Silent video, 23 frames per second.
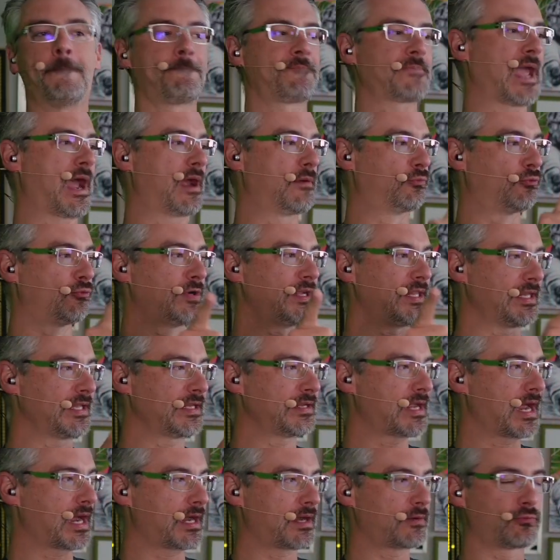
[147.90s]
I
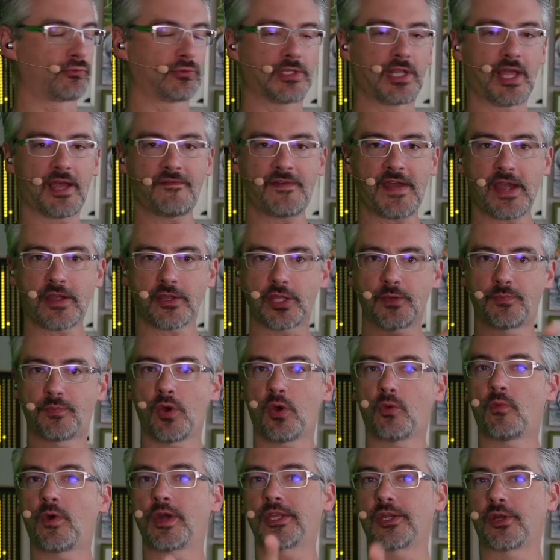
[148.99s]
really I love how you
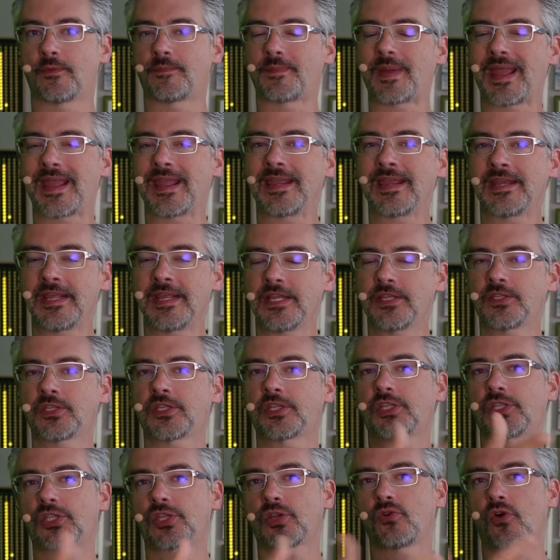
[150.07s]
put what your pain is
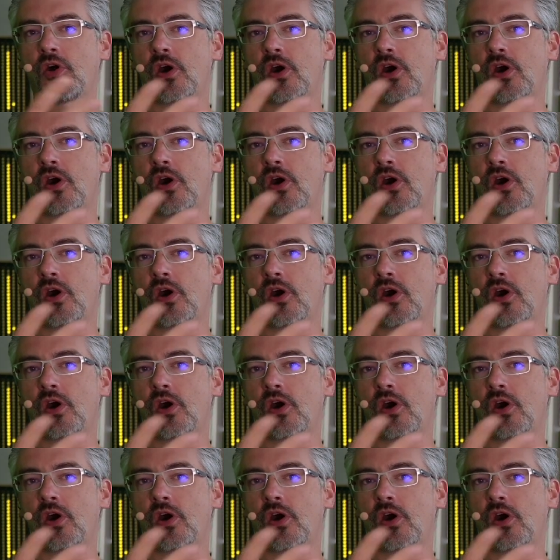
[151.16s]
because so